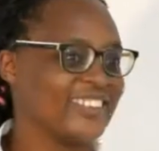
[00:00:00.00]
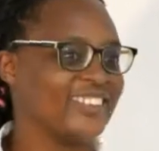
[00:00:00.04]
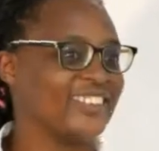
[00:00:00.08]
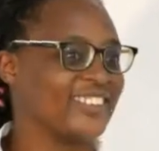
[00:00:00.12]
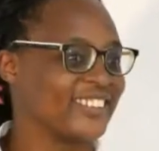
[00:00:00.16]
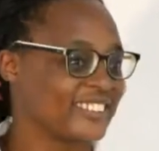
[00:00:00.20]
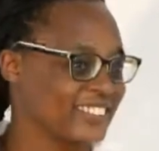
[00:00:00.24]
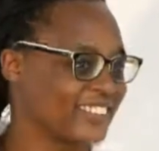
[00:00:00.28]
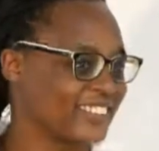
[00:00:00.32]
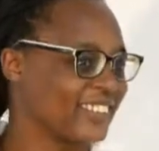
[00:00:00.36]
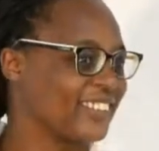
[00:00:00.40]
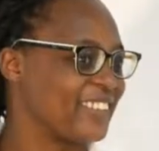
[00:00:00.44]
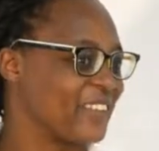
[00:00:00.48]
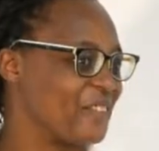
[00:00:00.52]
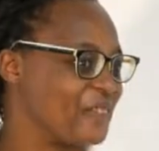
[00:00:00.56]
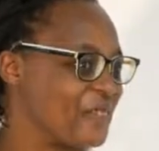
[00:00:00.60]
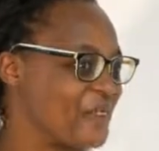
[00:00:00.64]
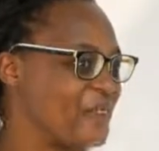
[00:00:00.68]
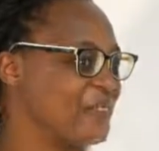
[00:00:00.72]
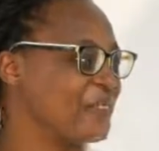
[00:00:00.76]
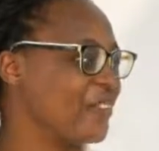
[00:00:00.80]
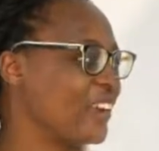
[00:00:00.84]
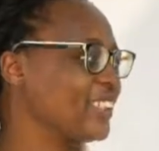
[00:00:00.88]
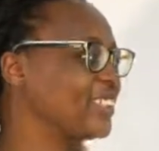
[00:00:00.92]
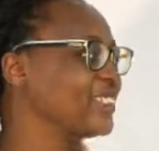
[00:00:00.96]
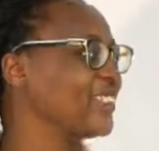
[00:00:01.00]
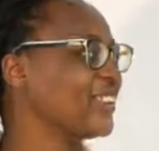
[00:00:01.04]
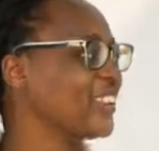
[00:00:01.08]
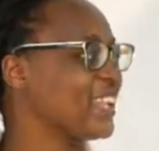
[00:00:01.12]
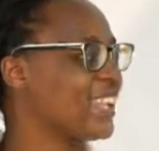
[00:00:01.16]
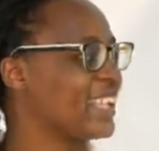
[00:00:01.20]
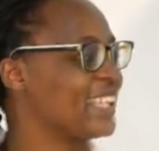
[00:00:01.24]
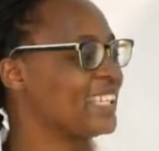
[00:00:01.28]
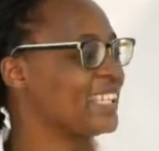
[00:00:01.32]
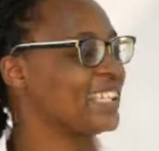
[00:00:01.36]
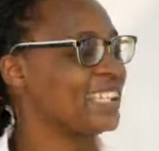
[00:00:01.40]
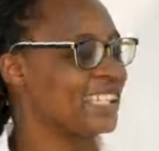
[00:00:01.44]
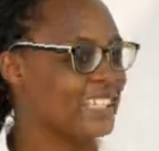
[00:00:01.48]
You know, so they've been friends. So
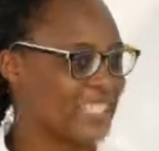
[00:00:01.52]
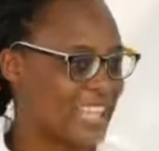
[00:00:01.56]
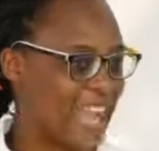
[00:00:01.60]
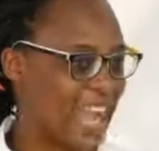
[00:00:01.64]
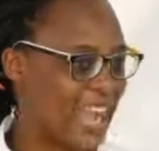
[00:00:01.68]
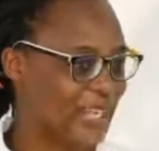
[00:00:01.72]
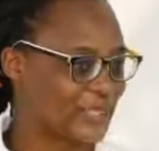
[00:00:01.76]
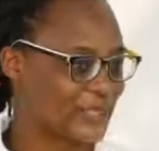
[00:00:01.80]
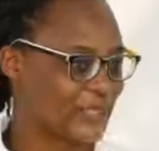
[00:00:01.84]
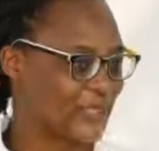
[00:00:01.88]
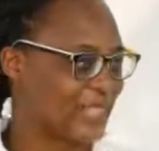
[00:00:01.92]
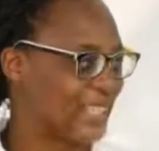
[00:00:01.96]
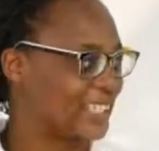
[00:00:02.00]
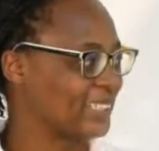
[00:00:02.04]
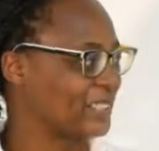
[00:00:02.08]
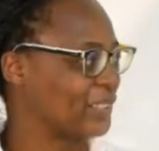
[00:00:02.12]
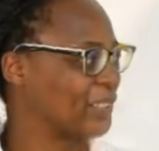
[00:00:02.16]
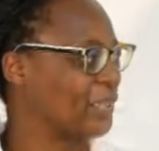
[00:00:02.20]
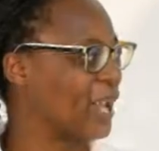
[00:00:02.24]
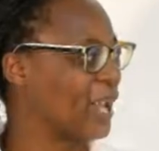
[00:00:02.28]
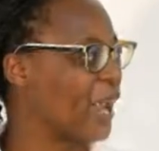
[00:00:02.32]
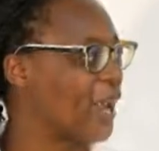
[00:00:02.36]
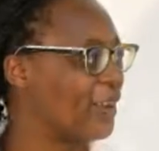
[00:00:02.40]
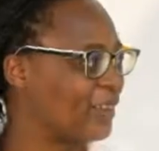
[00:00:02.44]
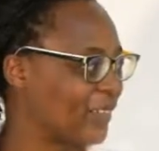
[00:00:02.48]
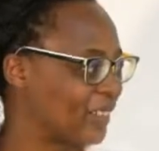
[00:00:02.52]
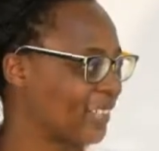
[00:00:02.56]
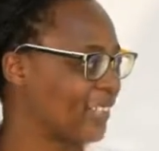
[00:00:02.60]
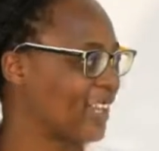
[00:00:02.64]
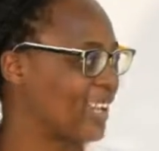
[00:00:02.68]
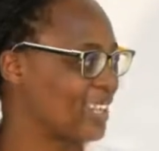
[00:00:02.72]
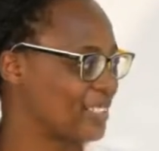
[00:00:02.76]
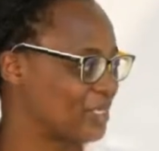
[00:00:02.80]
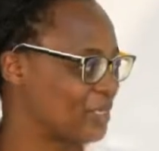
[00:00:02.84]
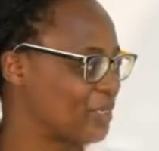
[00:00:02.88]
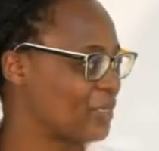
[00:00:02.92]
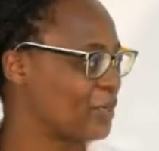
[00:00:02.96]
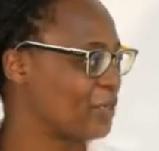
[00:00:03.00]
he actually has a direct
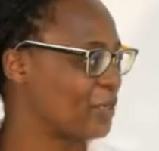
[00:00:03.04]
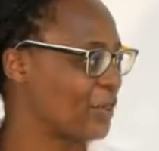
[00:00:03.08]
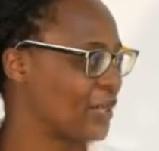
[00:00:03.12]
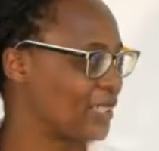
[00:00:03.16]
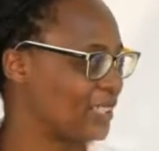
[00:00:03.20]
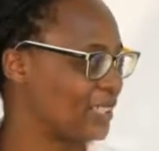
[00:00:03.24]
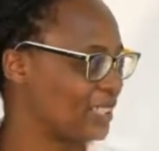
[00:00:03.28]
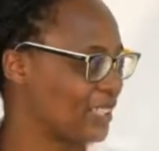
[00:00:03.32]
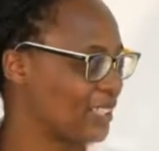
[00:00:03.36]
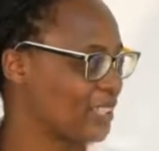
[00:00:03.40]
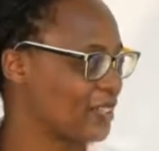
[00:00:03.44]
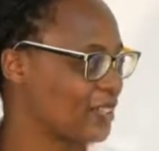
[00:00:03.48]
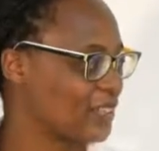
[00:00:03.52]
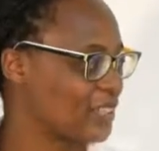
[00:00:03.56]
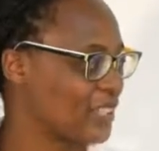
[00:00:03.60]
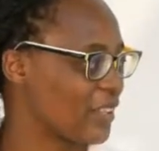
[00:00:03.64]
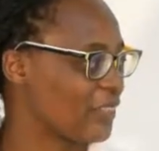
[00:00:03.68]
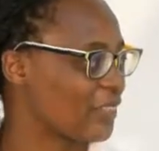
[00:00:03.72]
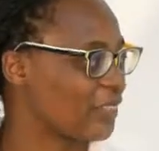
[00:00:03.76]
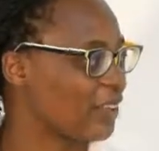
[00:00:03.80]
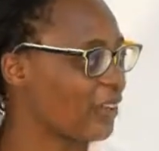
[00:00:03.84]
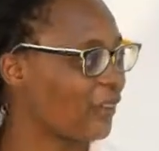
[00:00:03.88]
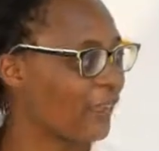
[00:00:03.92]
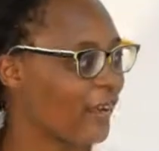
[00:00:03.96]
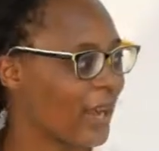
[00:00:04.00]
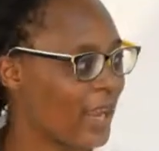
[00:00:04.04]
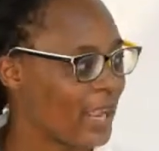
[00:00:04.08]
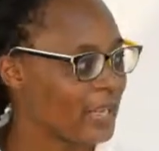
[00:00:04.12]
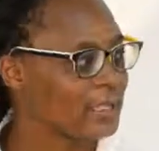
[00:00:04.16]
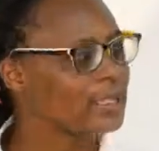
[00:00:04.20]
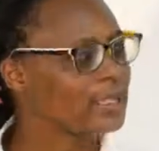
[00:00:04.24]
line to the President of South Korea.